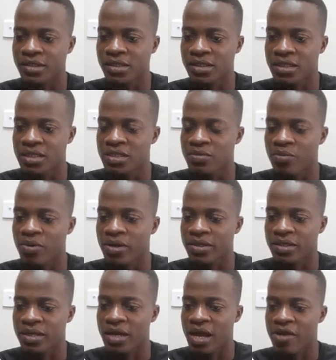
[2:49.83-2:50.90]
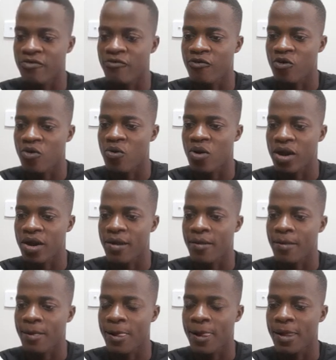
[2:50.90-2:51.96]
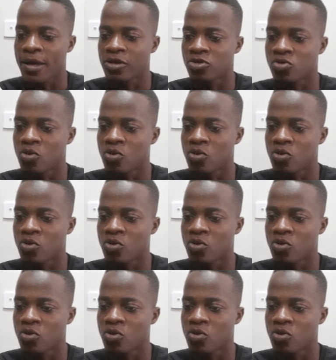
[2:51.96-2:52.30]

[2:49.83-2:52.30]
6.941. So